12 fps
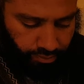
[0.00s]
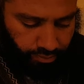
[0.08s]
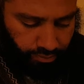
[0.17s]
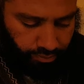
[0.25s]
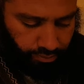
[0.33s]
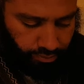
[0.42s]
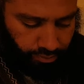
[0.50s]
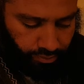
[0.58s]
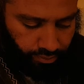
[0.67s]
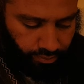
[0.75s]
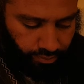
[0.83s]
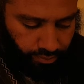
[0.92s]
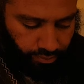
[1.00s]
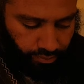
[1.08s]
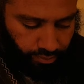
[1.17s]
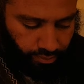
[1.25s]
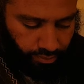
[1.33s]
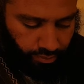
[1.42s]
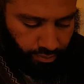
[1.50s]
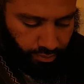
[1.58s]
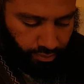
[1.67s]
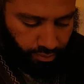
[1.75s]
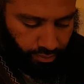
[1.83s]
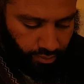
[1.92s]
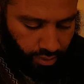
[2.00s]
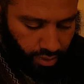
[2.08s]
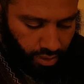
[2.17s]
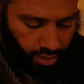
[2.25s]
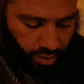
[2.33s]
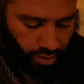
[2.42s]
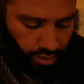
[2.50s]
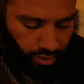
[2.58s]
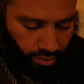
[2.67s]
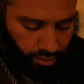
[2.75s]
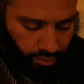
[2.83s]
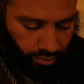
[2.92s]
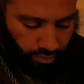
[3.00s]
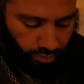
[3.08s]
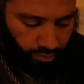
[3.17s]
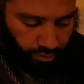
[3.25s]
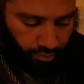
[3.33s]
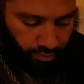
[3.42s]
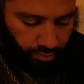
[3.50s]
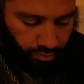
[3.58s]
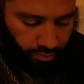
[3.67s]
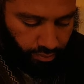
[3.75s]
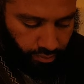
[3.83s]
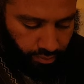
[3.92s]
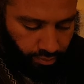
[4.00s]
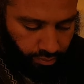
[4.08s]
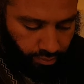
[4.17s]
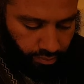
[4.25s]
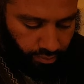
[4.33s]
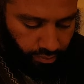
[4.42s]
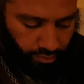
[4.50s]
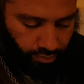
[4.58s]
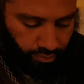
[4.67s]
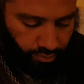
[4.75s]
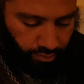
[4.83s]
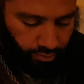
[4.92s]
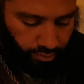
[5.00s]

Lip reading: (silence)